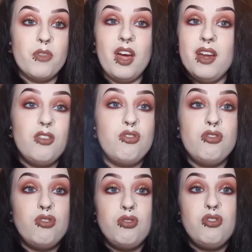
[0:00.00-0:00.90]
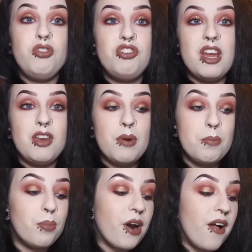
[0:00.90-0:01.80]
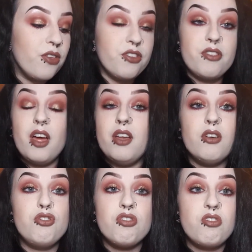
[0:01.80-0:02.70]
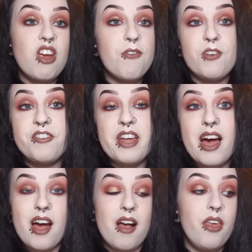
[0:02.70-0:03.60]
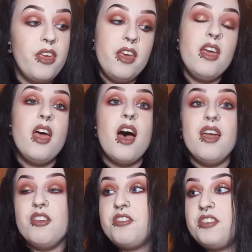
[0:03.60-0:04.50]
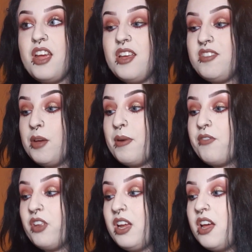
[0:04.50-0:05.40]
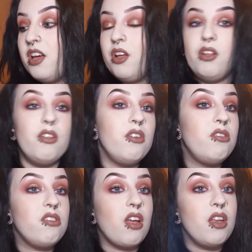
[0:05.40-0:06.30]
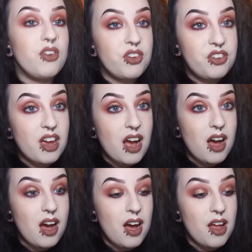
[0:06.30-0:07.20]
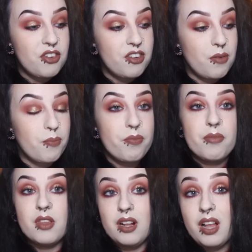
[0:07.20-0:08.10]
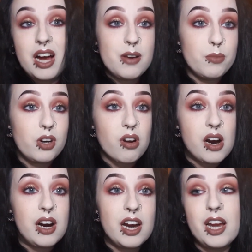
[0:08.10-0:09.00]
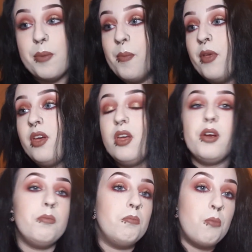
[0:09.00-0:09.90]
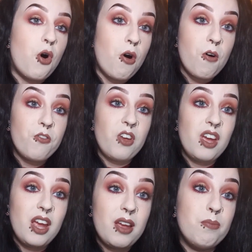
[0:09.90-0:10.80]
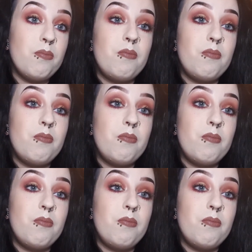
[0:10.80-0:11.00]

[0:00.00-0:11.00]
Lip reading: like genuine brands, like not just Jeffree Star, Anastasia, Beverly Hills, Tarte, Lime Crime, Morphe,